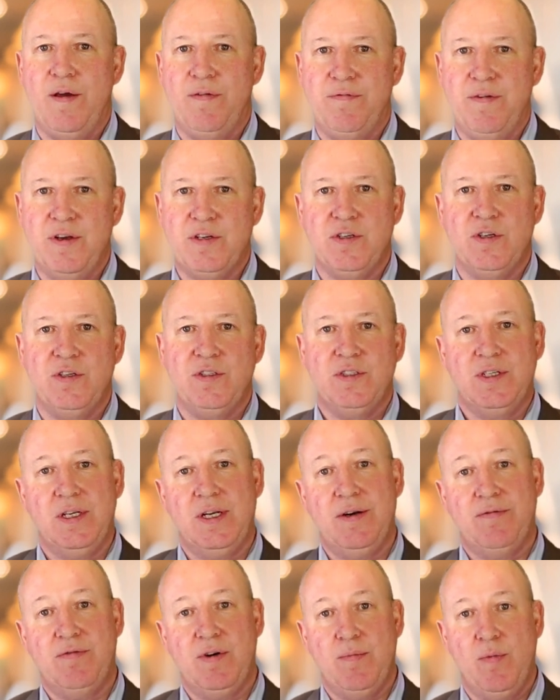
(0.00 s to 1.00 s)
efficient
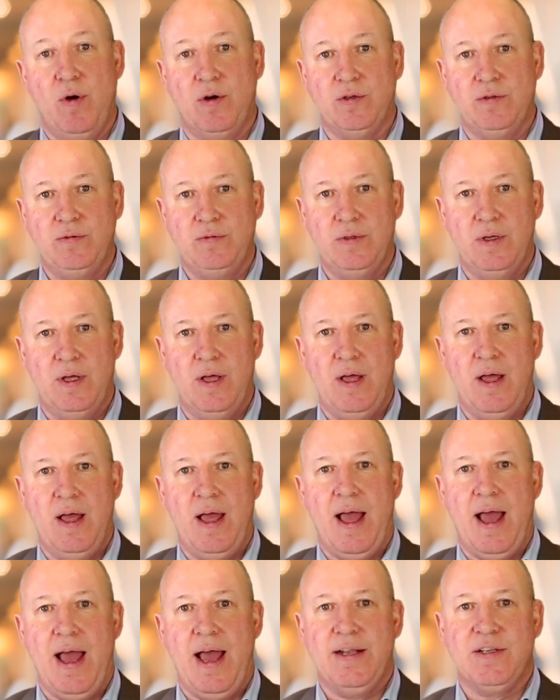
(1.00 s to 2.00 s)
delivery model
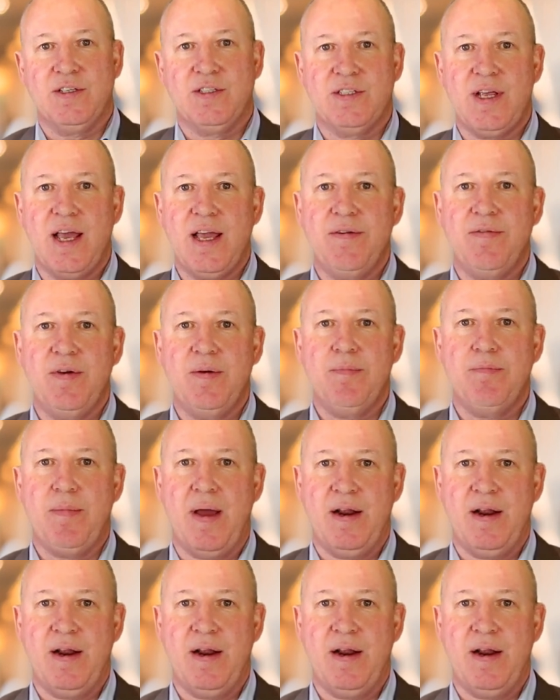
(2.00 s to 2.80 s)
and saving